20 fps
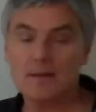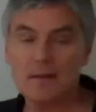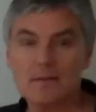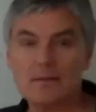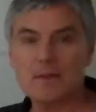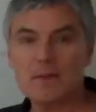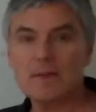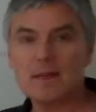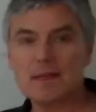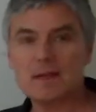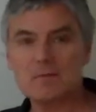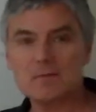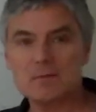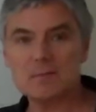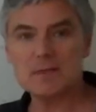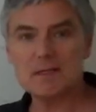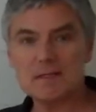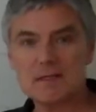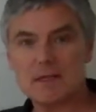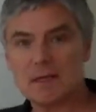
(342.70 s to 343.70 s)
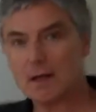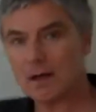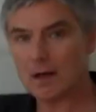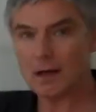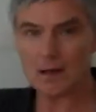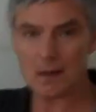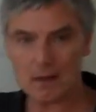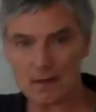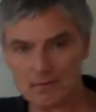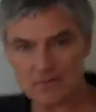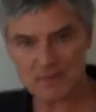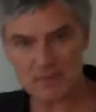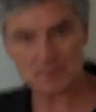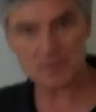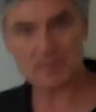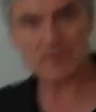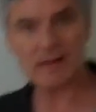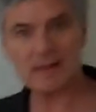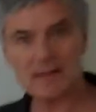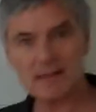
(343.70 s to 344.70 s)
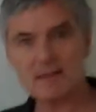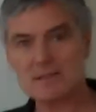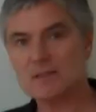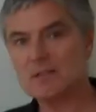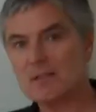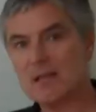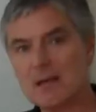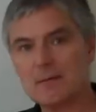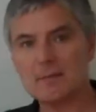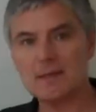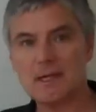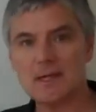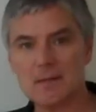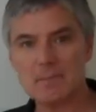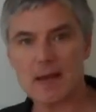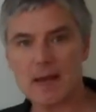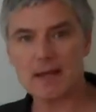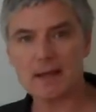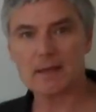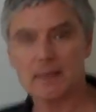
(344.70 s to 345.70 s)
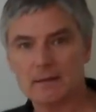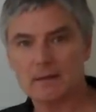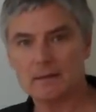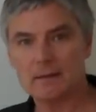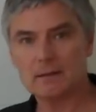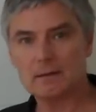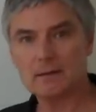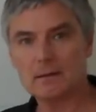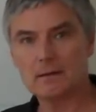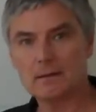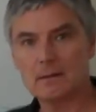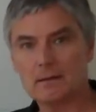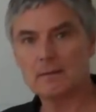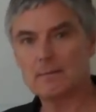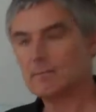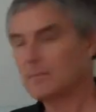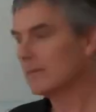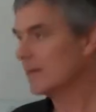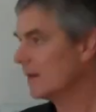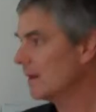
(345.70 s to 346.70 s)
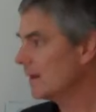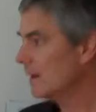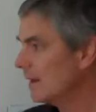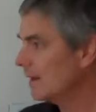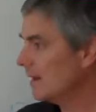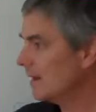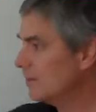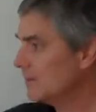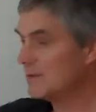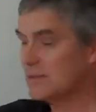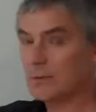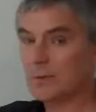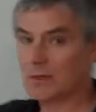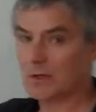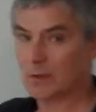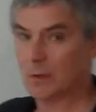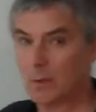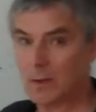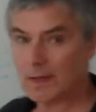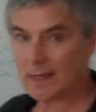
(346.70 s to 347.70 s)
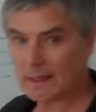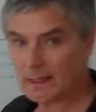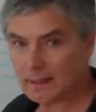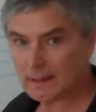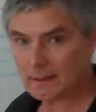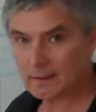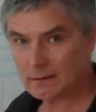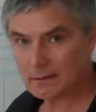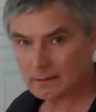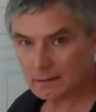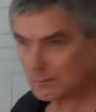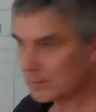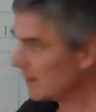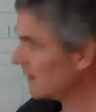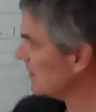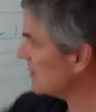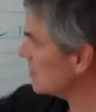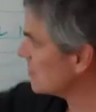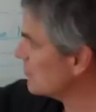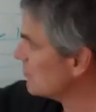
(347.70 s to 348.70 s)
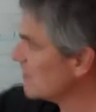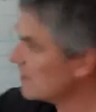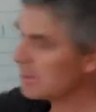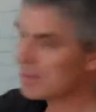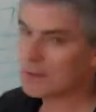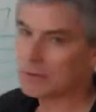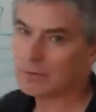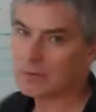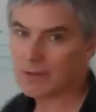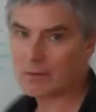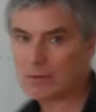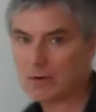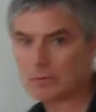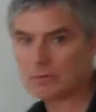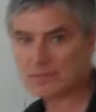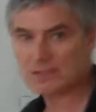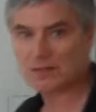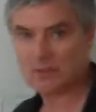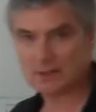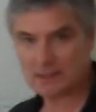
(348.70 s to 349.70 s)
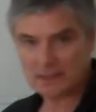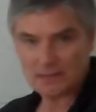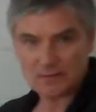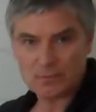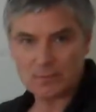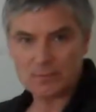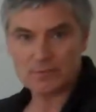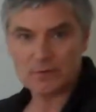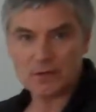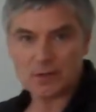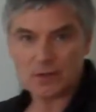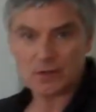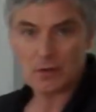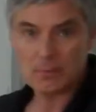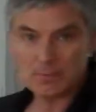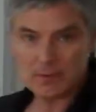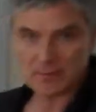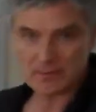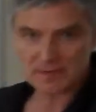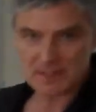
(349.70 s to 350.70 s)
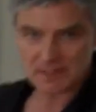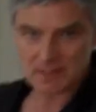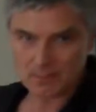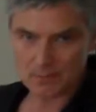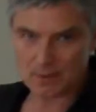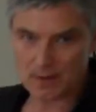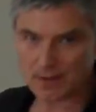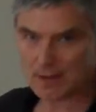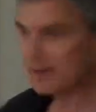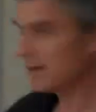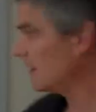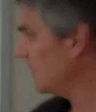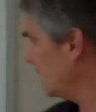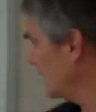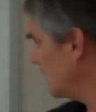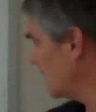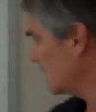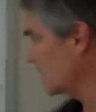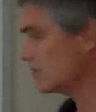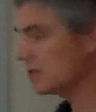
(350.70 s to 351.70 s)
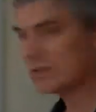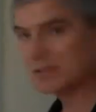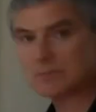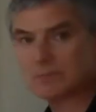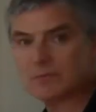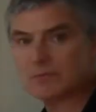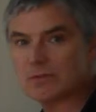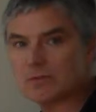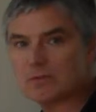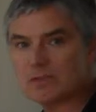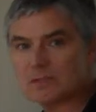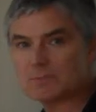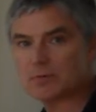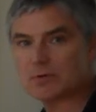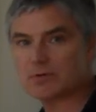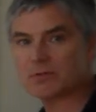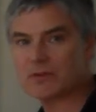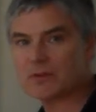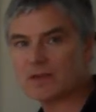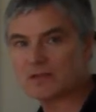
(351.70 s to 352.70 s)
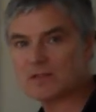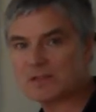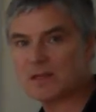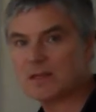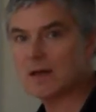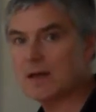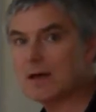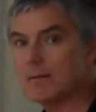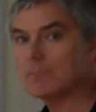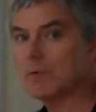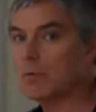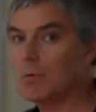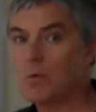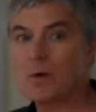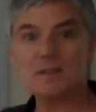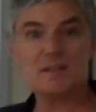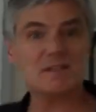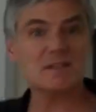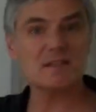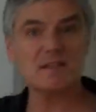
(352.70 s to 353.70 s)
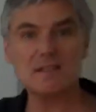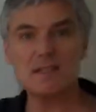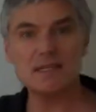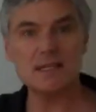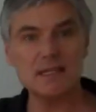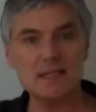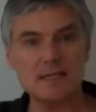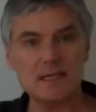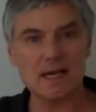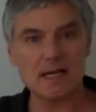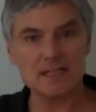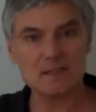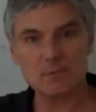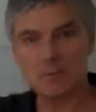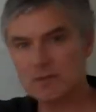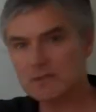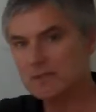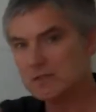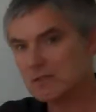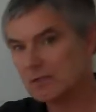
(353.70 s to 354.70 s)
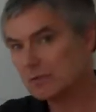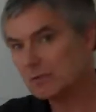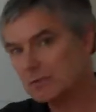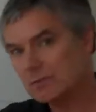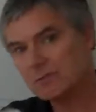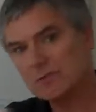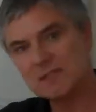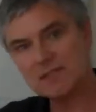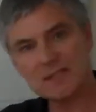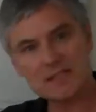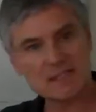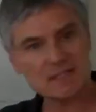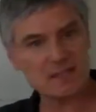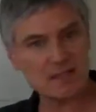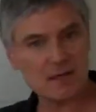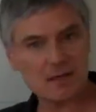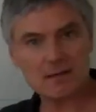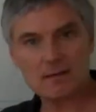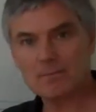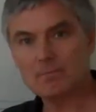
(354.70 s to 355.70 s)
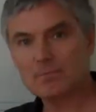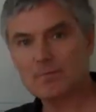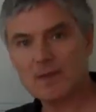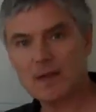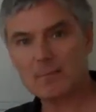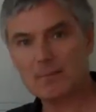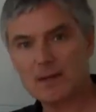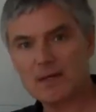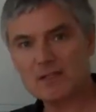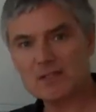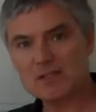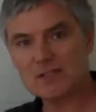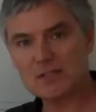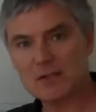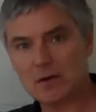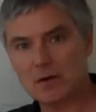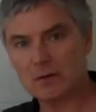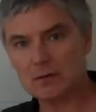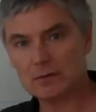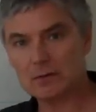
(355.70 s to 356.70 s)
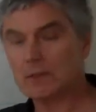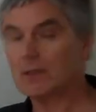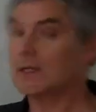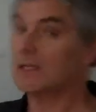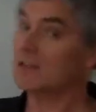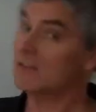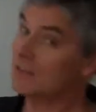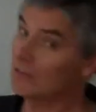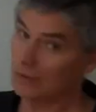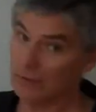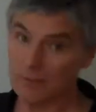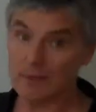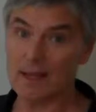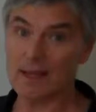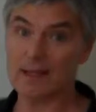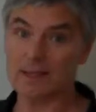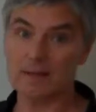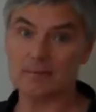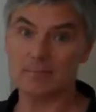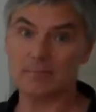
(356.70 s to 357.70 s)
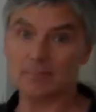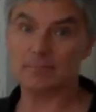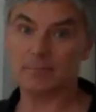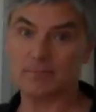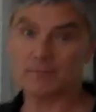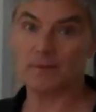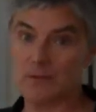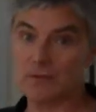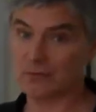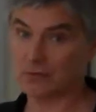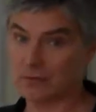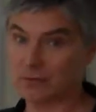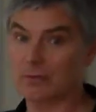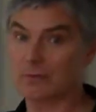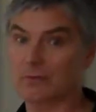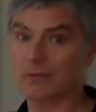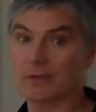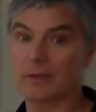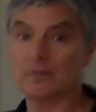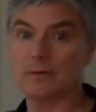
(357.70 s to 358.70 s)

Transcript: then they come to me and say, oh, I've lost my rankings, can you help me get it back? If we do it quick, we can just rebuild their old site, if we've got a copy of it somewhere, and just do this process. But once it's de-indexed, once Google sees that that page is gone, it's too late. You're screwed.